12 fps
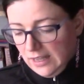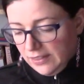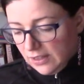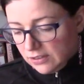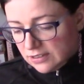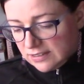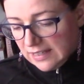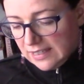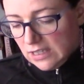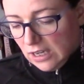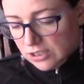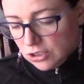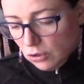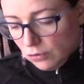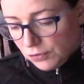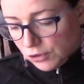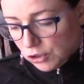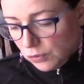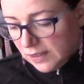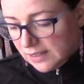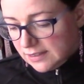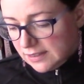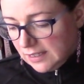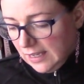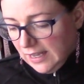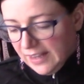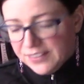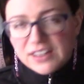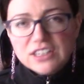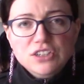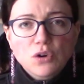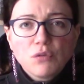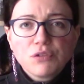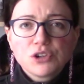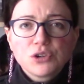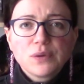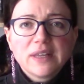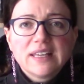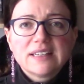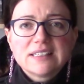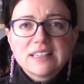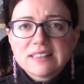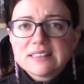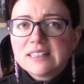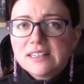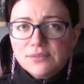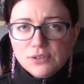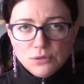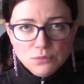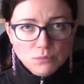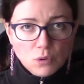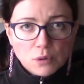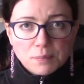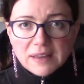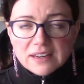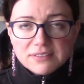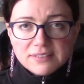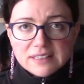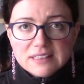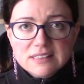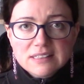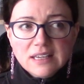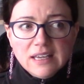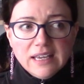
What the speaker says: They also say not to overdo it, and that overdoing it doesn't give you more benefits.